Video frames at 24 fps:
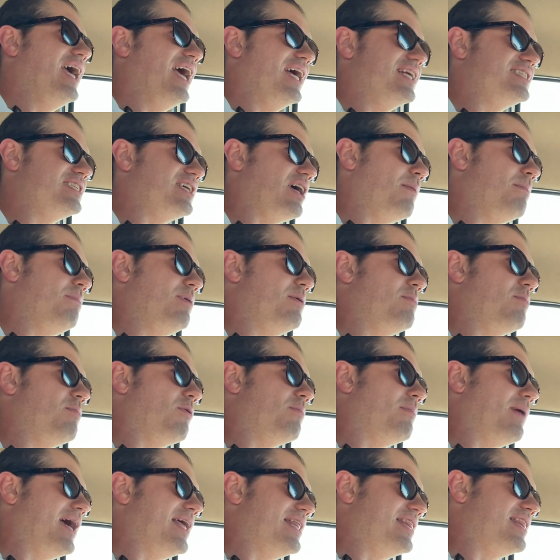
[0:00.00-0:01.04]
And some
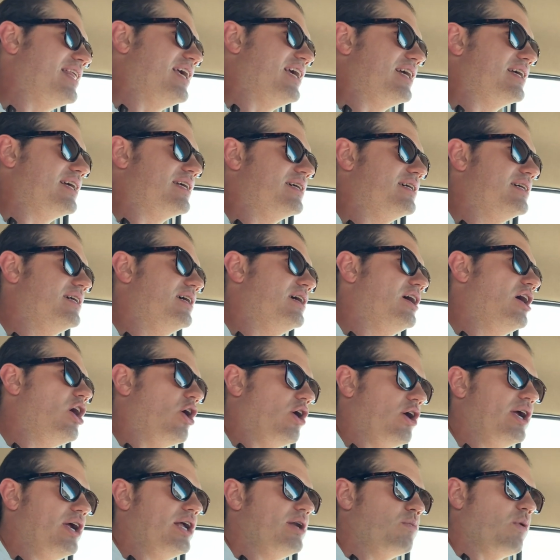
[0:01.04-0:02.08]
people might think,
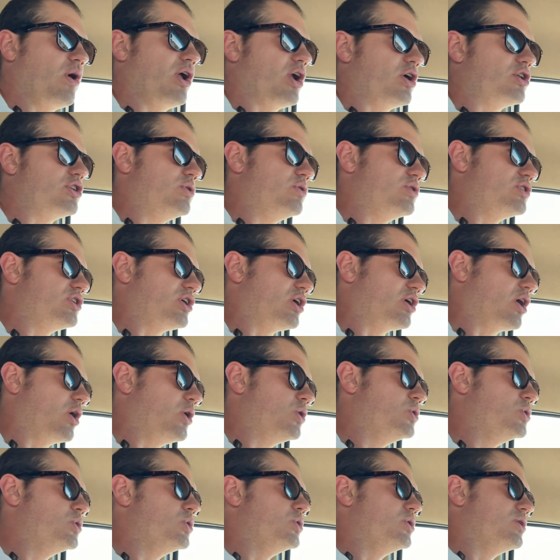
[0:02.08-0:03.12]
and what I'll do is I'll go,
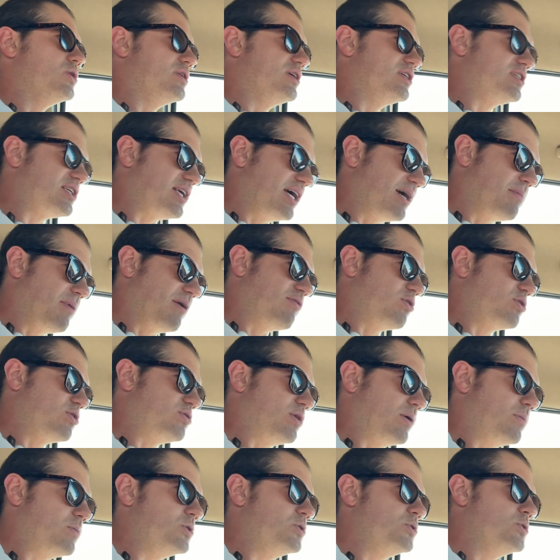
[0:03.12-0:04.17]
this is like my
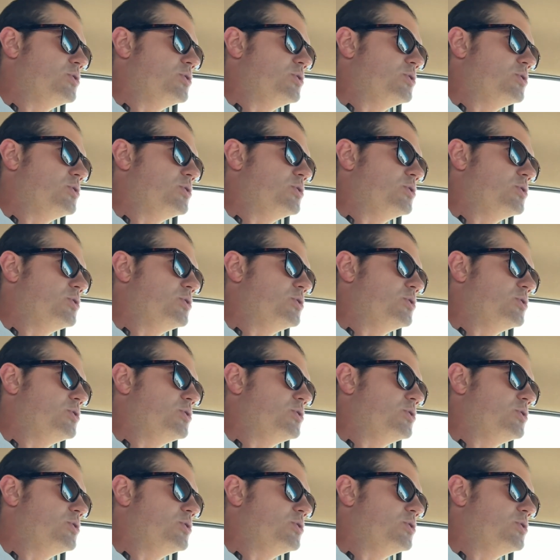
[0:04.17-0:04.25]
first rep,